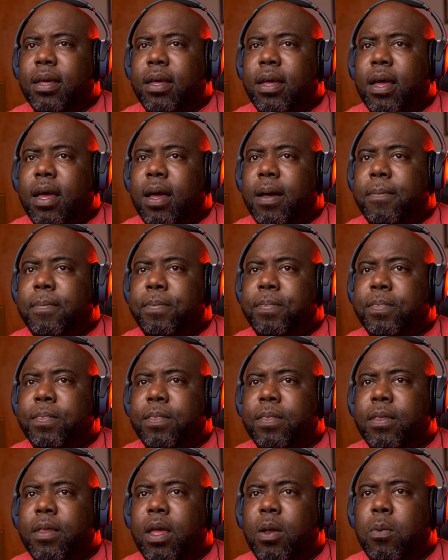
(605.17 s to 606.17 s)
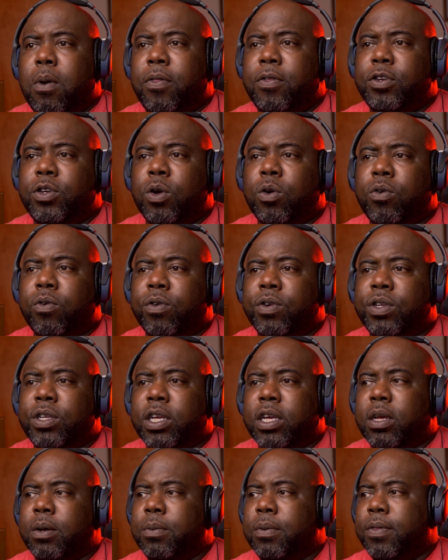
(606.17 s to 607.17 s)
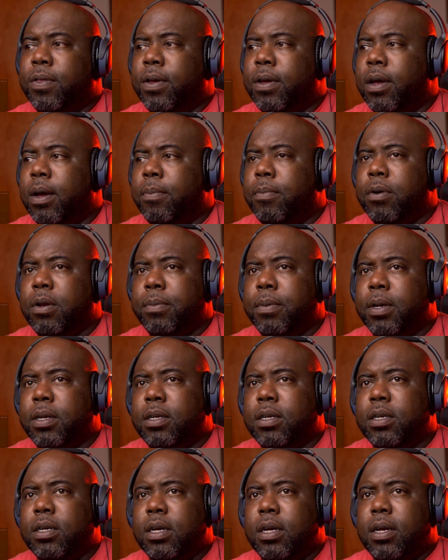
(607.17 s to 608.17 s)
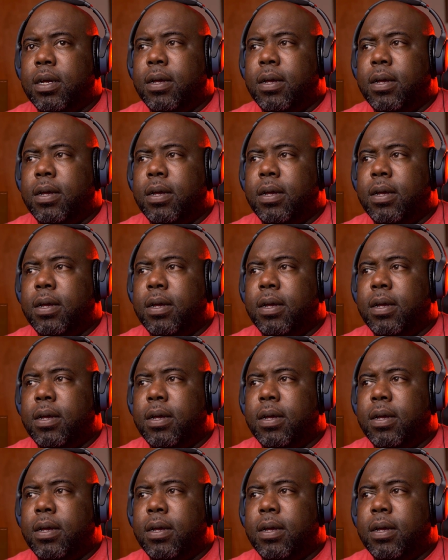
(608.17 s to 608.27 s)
And while the Joker is sticking with a pretty much